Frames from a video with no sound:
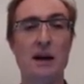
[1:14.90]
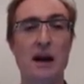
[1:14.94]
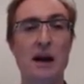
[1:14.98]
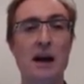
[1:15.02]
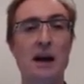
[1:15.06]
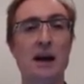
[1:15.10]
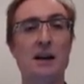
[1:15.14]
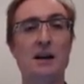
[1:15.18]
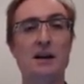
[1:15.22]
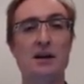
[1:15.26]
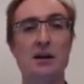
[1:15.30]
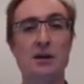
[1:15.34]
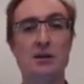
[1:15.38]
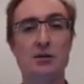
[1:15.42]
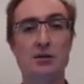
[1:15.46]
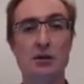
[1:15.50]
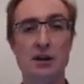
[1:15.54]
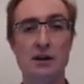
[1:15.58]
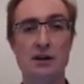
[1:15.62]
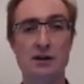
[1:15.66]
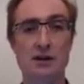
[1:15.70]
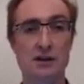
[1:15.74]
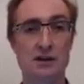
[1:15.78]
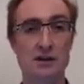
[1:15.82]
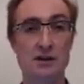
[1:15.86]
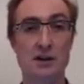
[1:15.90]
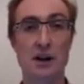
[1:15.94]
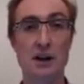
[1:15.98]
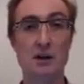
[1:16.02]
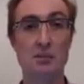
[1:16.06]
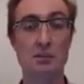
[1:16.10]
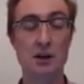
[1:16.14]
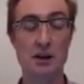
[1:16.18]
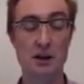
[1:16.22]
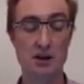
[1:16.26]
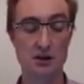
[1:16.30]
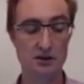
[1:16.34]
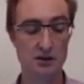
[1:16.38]
and addresses,
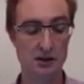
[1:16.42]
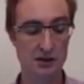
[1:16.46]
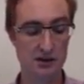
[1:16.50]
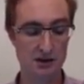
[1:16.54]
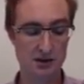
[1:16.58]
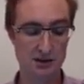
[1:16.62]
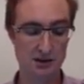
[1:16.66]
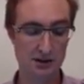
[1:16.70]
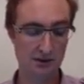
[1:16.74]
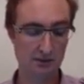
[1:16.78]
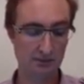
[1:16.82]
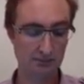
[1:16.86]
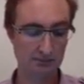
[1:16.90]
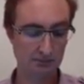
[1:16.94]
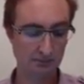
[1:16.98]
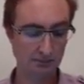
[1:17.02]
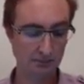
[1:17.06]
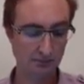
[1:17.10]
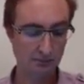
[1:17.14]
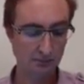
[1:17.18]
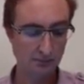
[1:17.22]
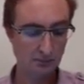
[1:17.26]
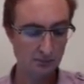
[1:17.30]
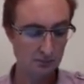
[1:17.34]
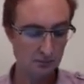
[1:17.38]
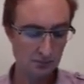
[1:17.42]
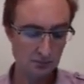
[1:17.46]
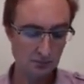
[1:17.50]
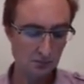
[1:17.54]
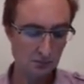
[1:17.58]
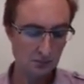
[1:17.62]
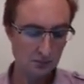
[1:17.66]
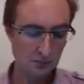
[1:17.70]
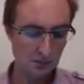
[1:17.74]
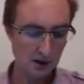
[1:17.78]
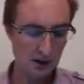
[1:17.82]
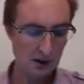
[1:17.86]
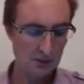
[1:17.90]
IP addresses.
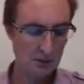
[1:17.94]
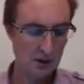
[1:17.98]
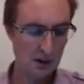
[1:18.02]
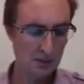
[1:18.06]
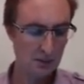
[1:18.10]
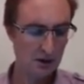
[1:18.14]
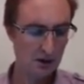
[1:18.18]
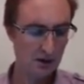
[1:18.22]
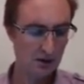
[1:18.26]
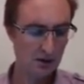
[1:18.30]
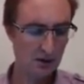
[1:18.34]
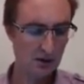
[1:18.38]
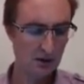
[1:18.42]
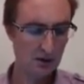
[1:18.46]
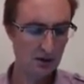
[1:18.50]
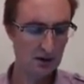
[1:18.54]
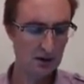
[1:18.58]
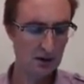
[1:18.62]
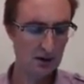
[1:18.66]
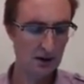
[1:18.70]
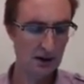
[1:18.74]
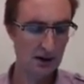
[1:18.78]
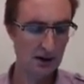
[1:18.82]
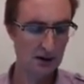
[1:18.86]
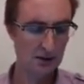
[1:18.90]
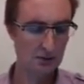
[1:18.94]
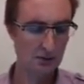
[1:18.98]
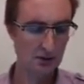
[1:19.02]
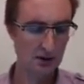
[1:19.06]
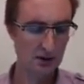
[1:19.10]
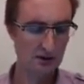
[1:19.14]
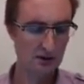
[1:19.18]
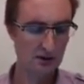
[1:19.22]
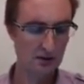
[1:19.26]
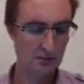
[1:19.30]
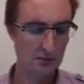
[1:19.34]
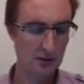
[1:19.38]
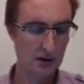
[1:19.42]
And maybe a third class would
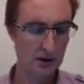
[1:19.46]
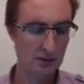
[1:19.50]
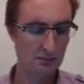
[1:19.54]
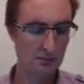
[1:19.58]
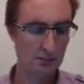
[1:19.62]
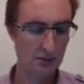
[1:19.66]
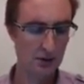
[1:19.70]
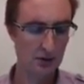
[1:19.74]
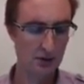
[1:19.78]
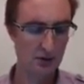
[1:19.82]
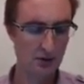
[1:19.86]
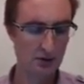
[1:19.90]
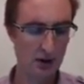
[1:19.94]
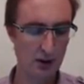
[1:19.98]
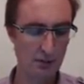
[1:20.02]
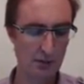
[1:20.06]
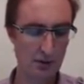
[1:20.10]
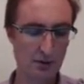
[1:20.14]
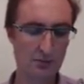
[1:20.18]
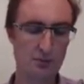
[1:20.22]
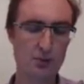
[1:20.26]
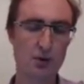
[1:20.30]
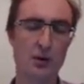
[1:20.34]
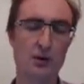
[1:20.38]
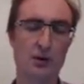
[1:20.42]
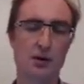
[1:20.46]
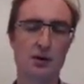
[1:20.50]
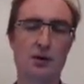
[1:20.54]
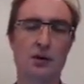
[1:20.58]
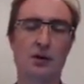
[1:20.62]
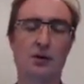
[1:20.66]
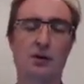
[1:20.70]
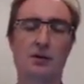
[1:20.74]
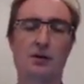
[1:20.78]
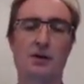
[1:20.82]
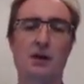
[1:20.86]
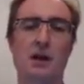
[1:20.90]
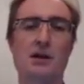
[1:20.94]
even be bootstrapping
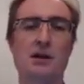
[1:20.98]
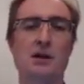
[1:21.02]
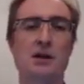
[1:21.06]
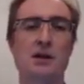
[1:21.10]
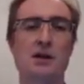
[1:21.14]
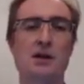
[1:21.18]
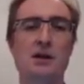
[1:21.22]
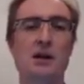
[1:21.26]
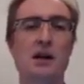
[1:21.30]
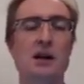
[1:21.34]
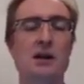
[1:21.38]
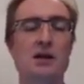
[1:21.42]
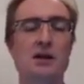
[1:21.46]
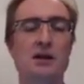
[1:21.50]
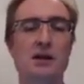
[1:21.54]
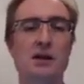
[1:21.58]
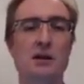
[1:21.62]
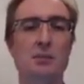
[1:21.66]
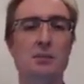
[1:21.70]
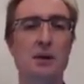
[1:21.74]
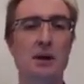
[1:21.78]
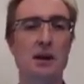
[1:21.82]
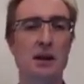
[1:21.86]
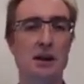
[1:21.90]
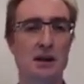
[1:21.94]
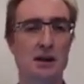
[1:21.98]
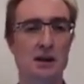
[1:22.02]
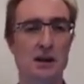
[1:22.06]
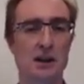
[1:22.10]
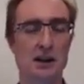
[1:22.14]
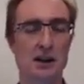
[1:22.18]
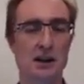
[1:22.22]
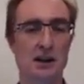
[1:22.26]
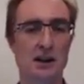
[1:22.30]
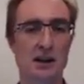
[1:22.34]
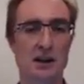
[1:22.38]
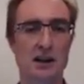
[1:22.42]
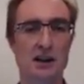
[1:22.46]
protocols such as DHCP.
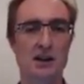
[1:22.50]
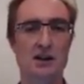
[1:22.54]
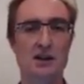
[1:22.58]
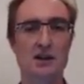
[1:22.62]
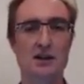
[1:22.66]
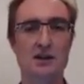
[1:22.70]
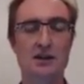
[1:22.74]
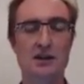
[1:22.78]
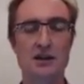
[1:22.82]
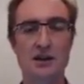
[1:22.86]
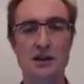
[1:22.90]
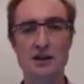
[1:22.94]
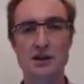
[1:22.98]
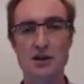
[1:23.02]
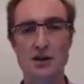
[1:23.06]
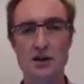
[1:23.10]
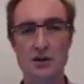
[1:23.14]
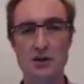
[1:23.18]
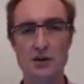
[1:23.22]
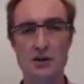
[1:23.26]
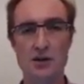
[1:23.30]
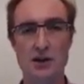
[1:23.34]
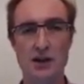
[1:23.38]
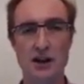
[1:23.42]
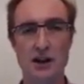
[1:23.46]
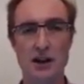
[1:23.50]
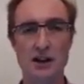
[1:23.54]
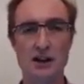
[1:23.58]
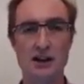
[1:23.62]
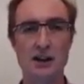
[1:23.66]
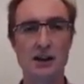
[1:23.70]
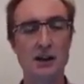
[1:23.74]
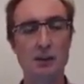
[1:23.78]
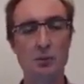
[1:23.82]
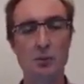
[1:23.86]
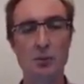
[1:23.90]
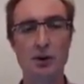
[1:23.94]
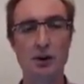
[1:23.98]
Since these are used to get
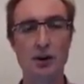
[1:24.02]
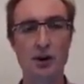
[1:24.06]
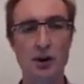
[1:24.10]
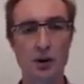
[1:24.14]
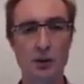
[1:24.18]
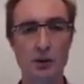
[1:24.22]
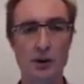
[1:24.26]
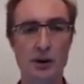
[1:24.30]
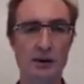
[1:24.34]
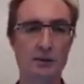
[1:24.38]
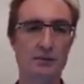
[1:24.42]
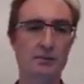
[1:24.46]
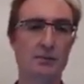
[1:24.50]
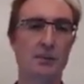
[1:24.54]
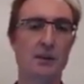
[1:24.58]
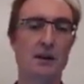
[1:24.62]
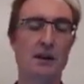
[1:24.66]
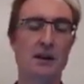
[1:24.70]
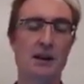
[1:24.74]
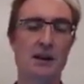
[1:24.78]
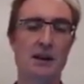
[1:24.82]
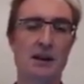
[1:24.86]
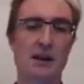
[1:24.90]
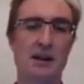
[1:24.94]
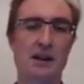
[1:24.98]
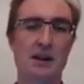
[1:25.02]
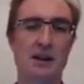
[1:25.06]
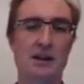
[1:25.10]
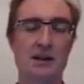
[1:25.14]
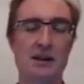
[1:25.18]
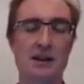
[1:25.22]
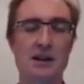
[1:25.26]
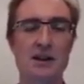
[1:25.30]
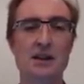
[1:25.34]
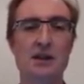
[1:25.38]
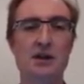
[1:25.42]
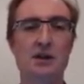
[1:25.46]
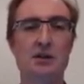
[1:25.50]
the network going, it's
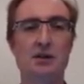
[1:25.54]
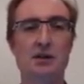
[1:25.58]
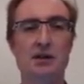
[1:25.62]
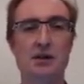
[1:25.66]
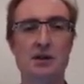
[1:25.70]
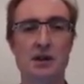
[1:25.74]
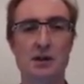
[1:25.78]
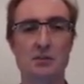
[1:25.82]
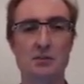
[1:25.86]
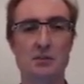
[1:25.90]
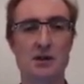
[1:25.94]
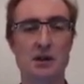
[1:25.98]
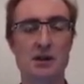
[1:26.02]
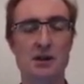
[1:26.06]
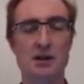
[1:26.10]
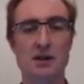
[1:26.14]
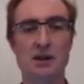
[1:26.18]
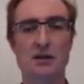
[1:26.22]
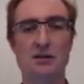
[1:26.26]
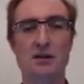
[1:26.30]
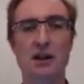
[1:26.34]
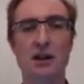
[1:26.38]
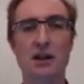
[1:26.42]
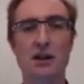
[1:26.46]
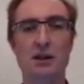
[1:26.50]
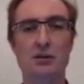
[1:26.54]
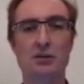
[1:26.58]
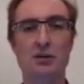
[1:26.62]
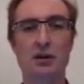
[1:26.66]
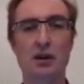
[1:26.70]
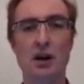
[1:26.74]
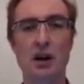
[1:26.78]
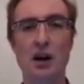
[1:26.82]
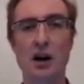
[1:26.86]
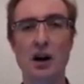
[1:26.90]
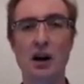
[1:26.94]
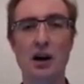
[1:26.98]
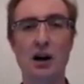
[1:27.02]
easier in some sense if they don't
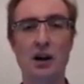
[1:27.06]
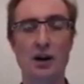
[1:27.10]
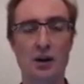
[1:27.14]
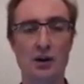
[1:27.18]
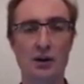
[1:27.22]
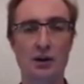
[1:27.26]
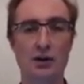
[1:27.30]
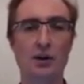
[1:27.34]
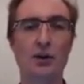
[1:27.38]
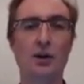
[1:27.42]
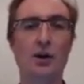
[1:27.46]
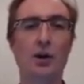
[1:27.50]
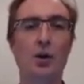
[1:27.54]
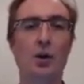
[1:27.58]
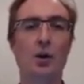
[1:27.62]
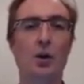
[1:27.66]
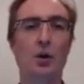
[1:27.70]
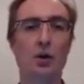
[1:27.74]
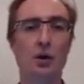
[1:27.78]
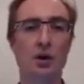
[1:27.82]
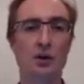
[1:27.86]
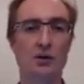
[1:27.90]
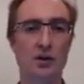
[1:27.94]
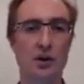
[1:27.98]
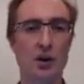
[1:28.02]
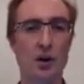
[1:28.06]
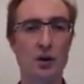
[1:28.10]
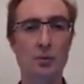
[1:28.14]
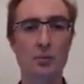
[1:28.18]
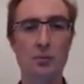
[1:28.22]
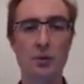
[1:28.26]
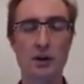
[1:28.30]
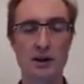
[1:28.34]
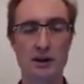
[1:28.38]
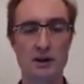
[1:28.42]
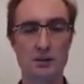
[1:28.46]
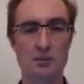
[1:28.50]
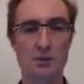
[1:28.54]
rely on all of the
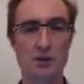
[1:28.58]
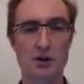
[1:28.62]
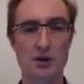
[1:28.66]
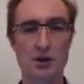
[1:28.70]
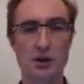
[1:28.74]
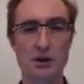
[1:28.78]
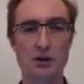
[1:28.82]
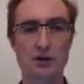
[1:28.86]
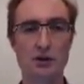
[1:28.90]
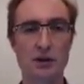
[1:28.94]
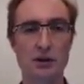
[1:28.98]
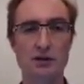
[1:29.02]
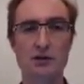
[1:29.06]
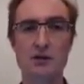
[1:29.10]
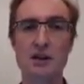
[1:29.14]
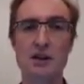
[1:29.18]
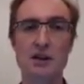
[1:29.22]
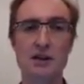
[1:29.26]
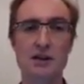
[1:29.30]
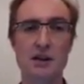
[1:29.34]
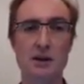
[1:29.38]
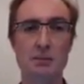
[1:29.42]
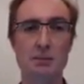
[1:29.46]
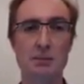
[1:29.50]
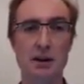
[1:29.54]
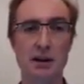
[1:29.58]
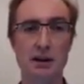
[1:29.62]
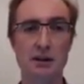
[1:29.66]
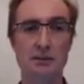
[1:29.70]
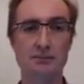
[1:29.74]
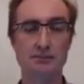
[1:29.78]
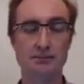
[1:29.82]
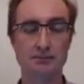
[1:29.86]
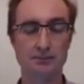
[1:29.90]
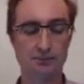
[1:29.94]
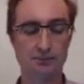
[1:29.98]
complex machinery of TCP.